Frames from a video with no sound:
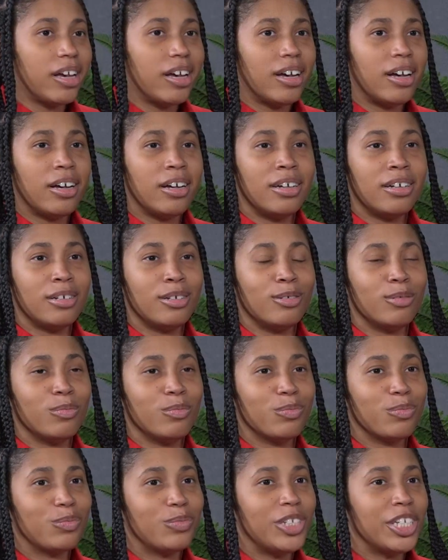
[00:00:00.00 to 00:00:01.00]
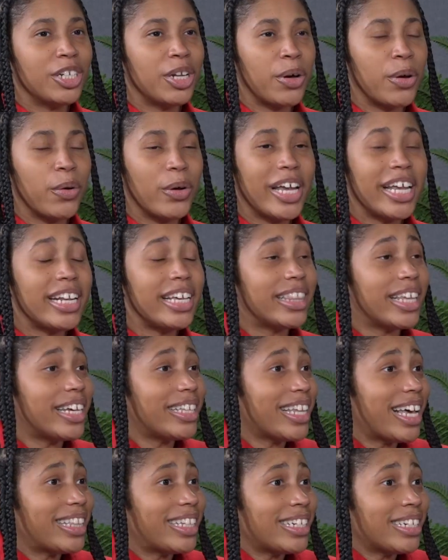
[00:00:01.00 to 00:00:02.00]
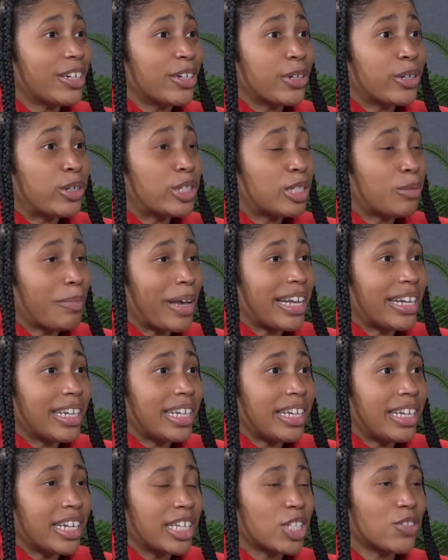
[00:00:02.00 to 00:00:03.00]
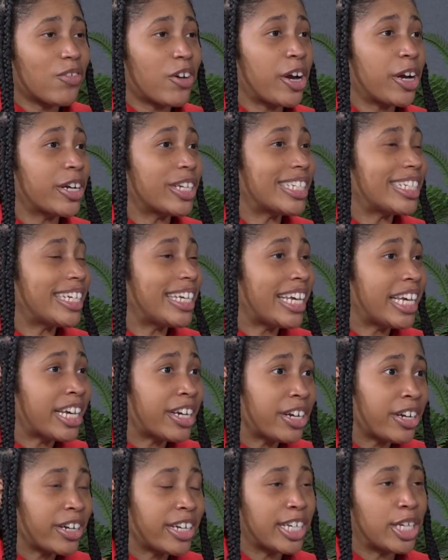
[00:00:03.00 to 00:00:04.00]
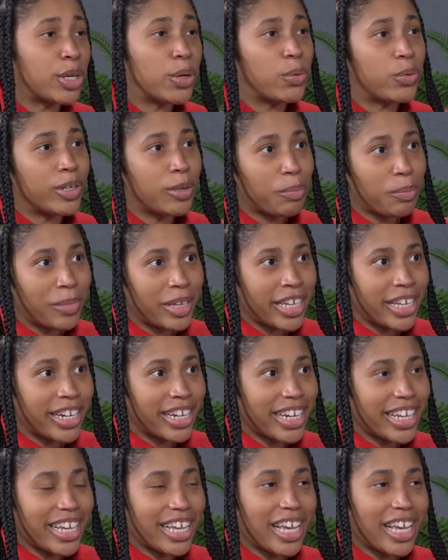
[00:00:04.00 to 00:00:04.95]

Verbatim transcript: Um, you know, anything that the girls may need as far as gear, equipment,